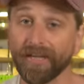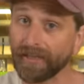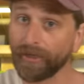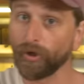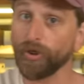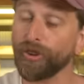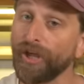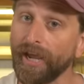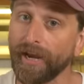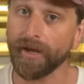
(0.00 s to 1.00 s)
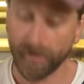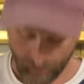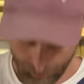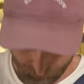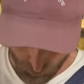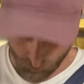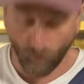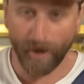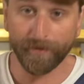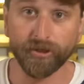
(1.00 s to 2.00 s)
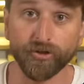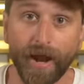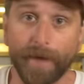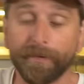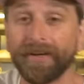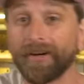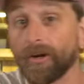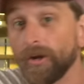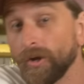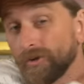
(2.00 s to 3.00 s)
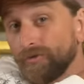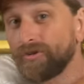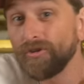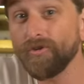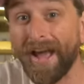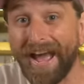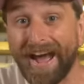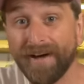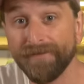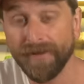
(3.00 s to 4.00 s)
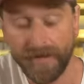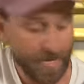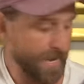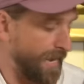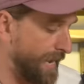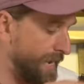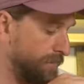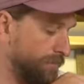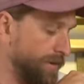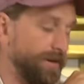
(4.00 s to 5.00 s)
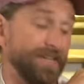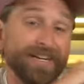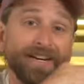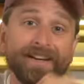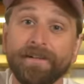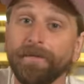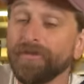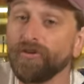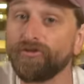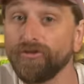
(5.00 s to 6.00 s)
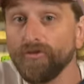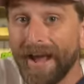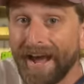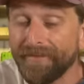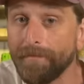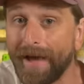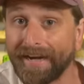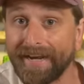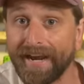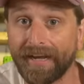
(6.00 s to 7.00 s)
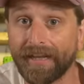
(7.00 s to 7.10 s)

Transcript: a little thin nylon webbing strap here. You do have a, where is it? You do have a magnetic